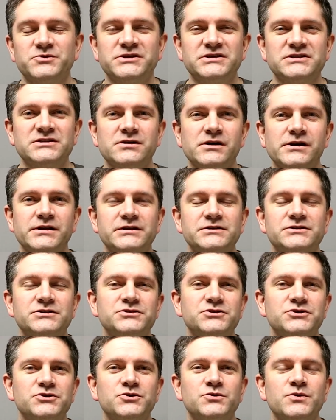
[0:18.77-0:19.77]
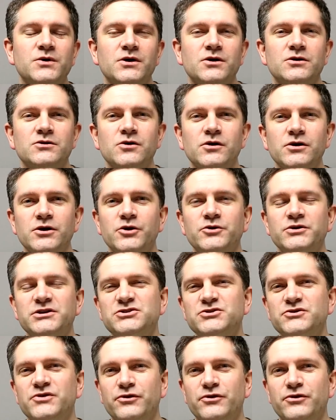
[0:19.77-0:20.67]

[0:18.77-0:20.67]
We decided to not only do